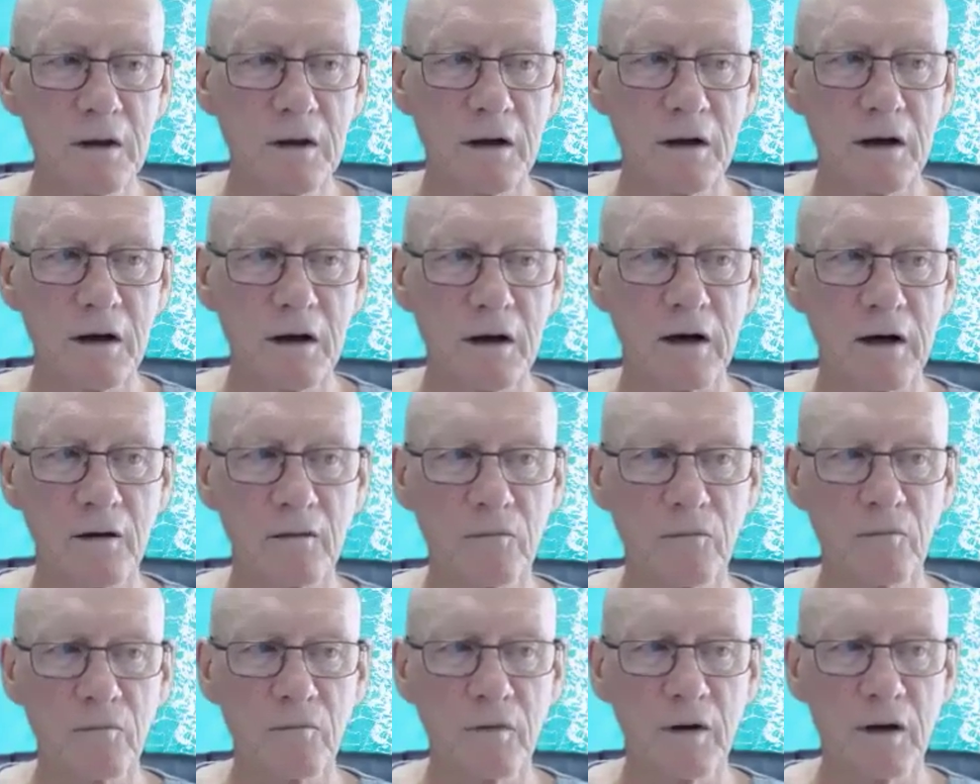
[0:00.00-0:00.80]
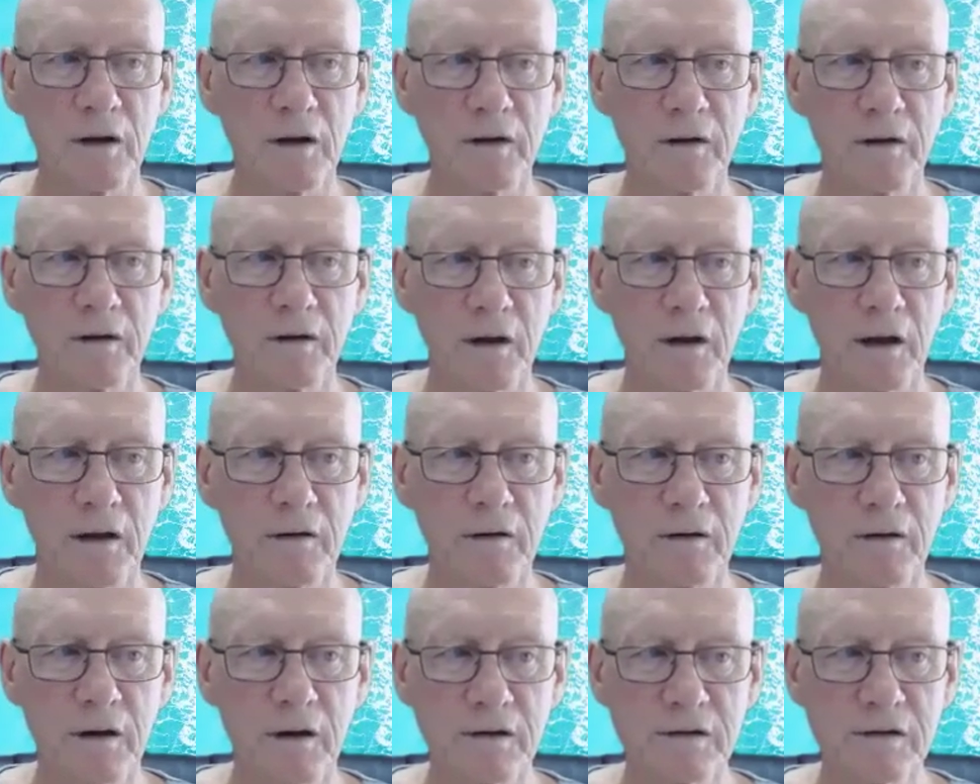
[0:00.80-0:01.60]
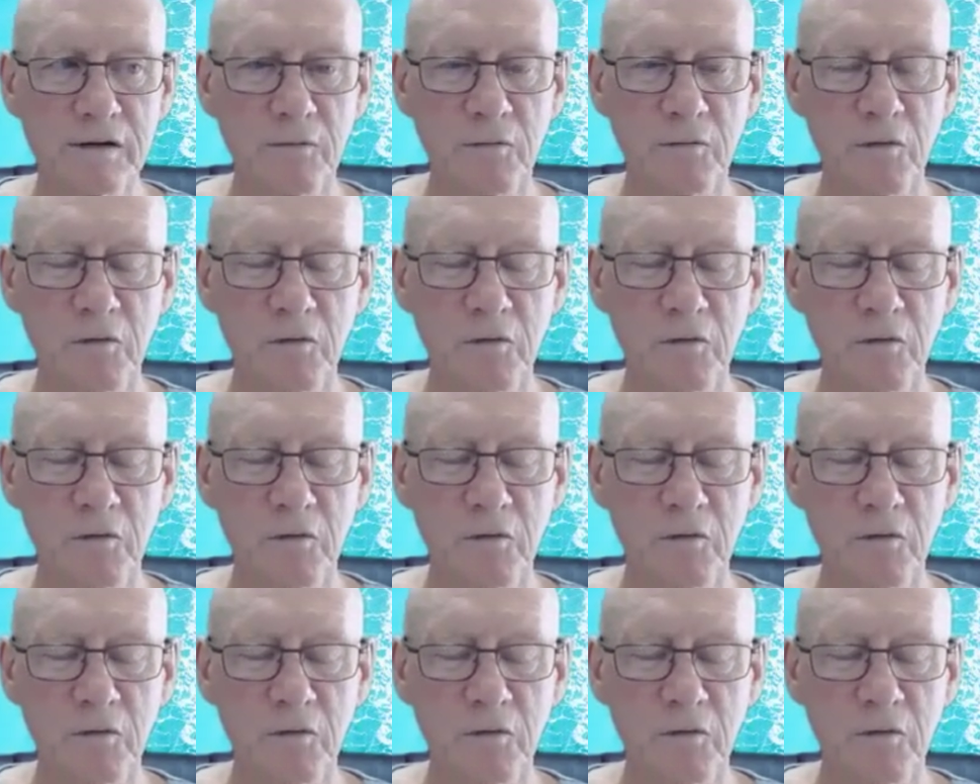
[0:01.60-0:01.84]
And there's some